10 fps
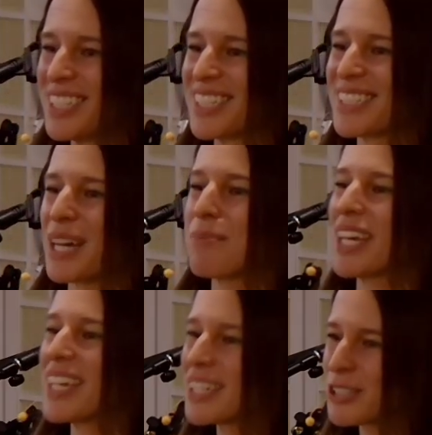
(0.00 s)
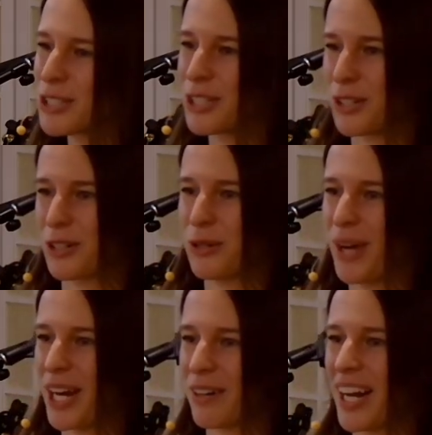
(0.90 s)
step into your new
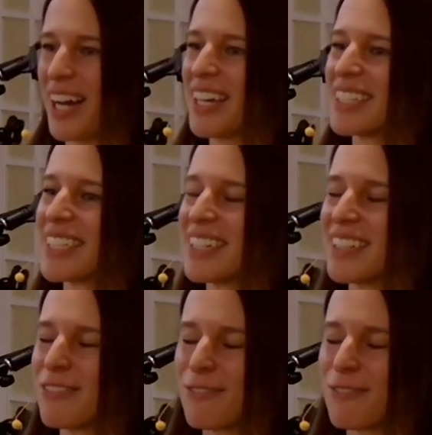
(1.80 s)
era is a